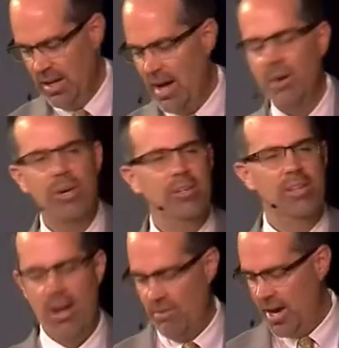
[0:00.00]
How do I
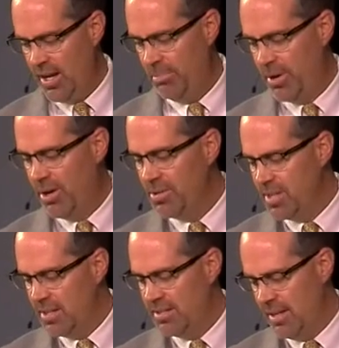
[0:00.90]
do that rightly? Paul
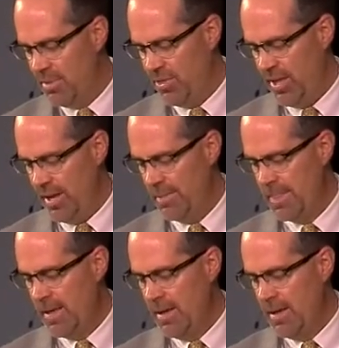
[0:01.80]
said to Timothy,